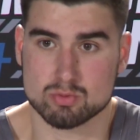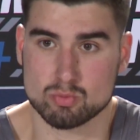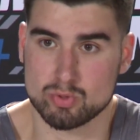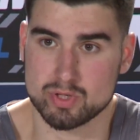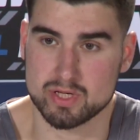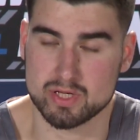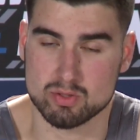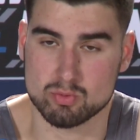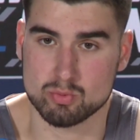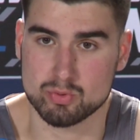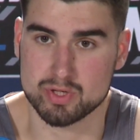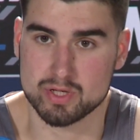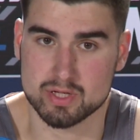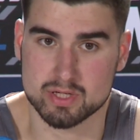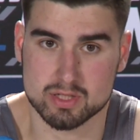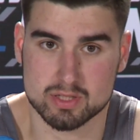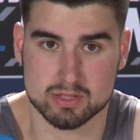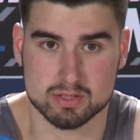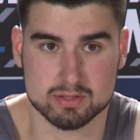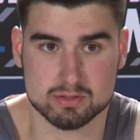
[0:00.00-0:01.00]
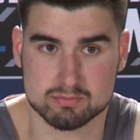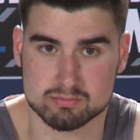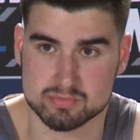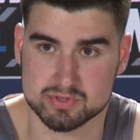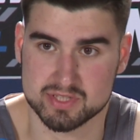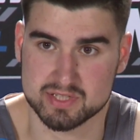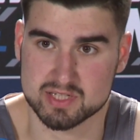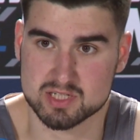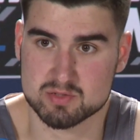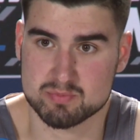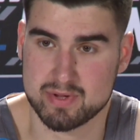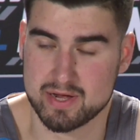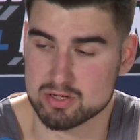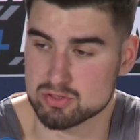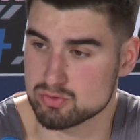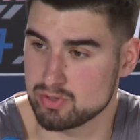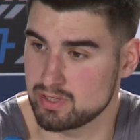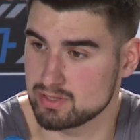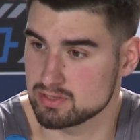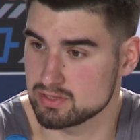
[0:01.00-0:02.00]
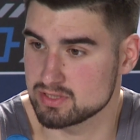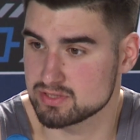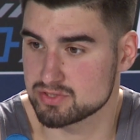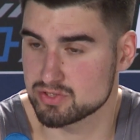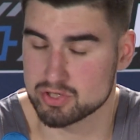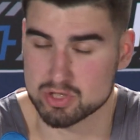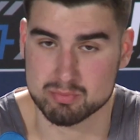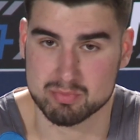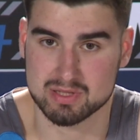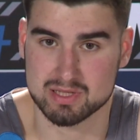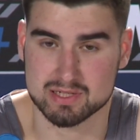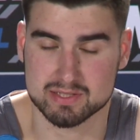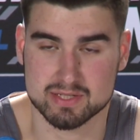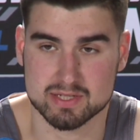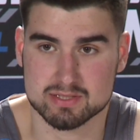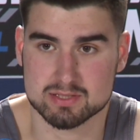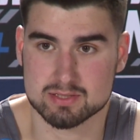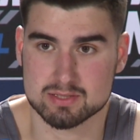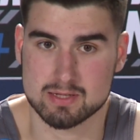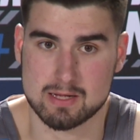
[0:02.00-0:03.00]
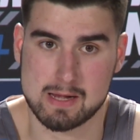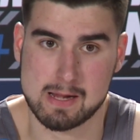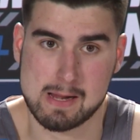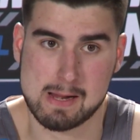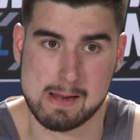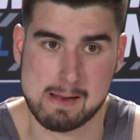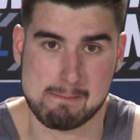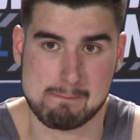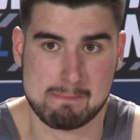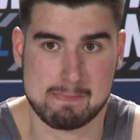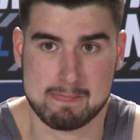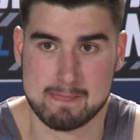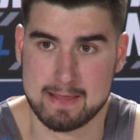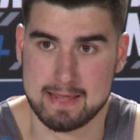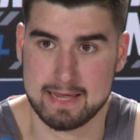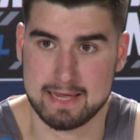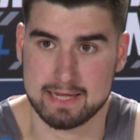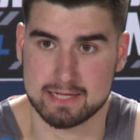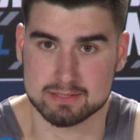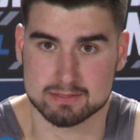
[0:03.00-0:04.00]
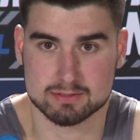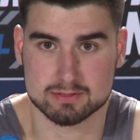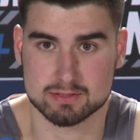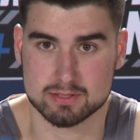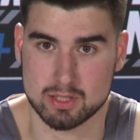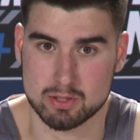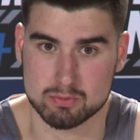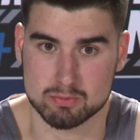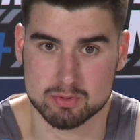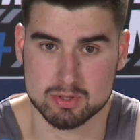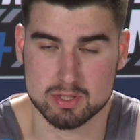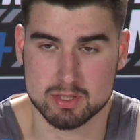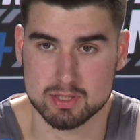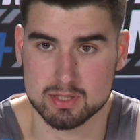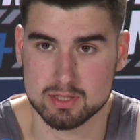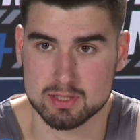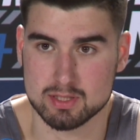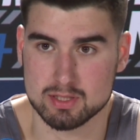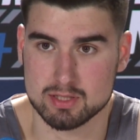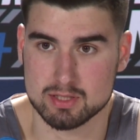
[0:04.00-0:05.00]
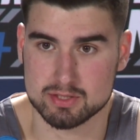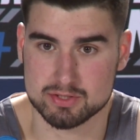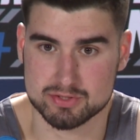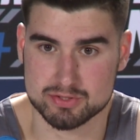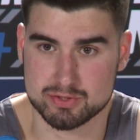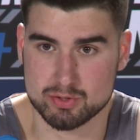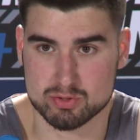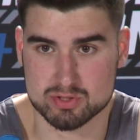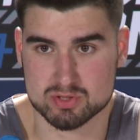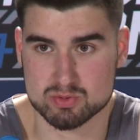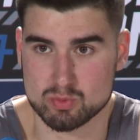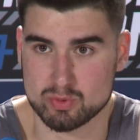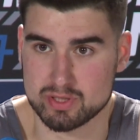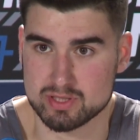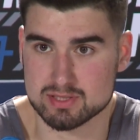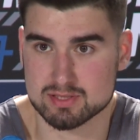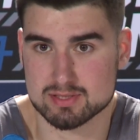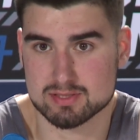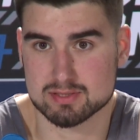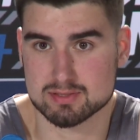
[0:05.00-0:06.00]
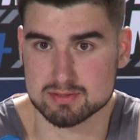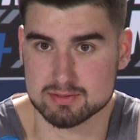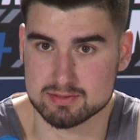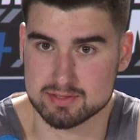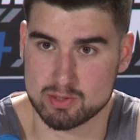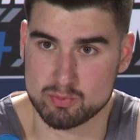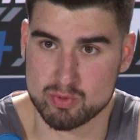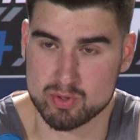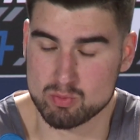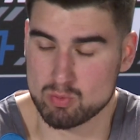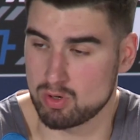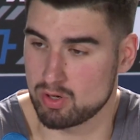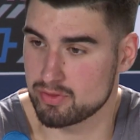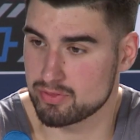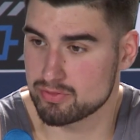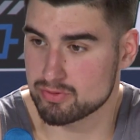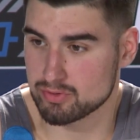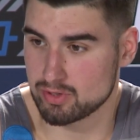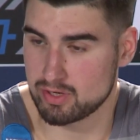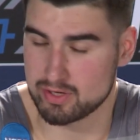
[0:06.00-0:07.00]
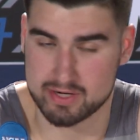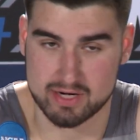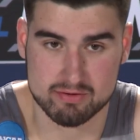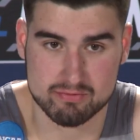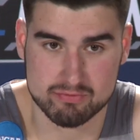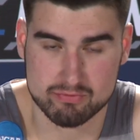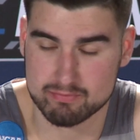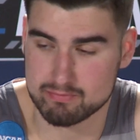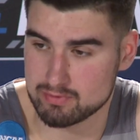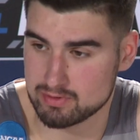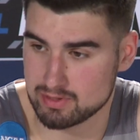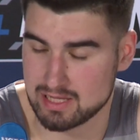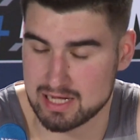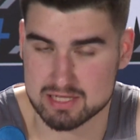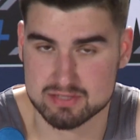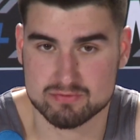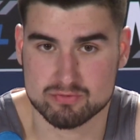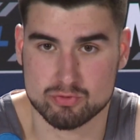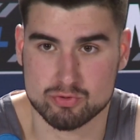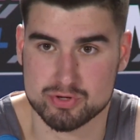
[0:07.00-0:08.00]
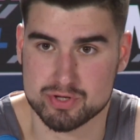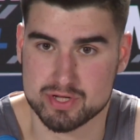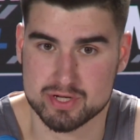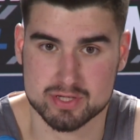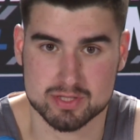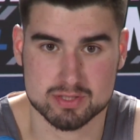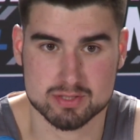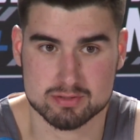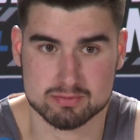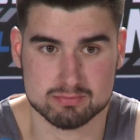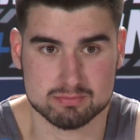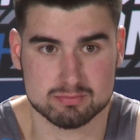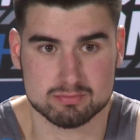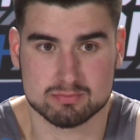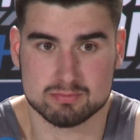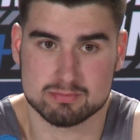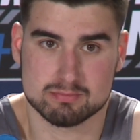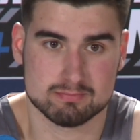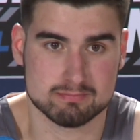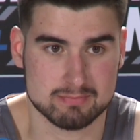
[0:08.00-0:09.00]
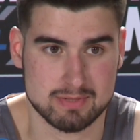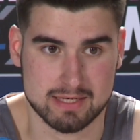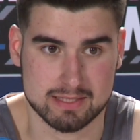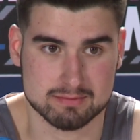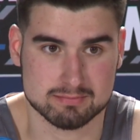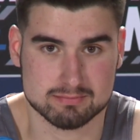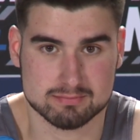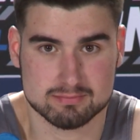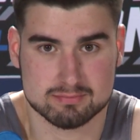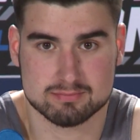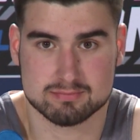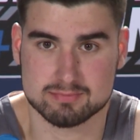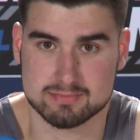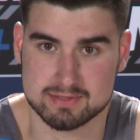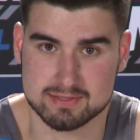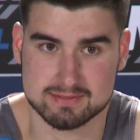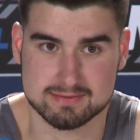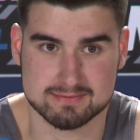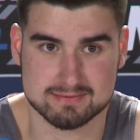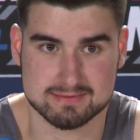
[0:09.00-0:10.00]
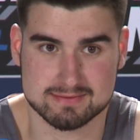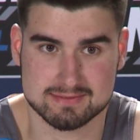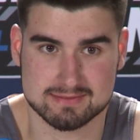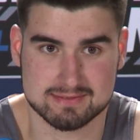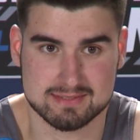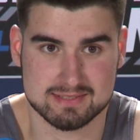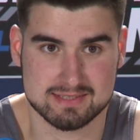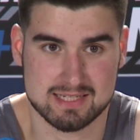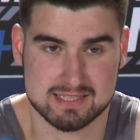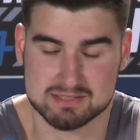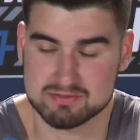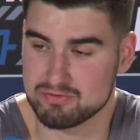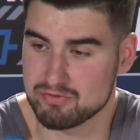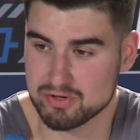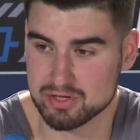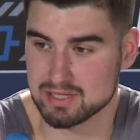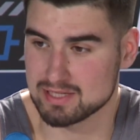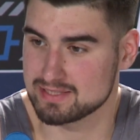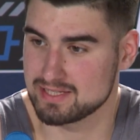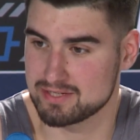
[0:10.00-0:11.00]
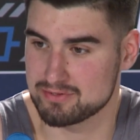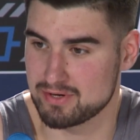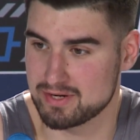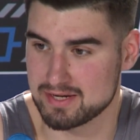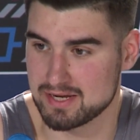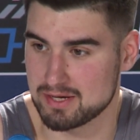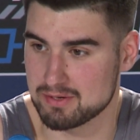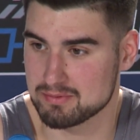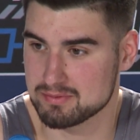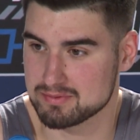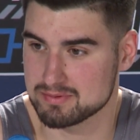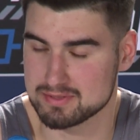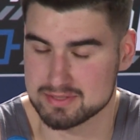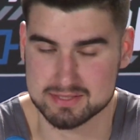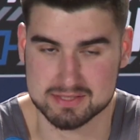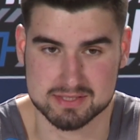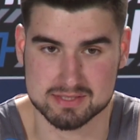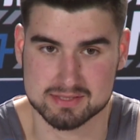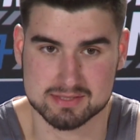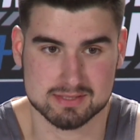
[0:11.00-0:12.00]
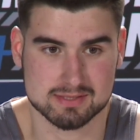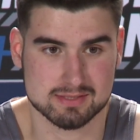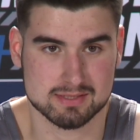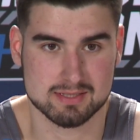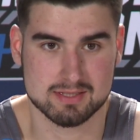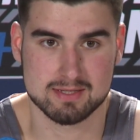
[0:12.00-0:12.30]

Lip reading: We didn't expect to end this tournament like this. And, you know, those wins that we won throughout our last 4 years, like, doesn't feel like that right now. It's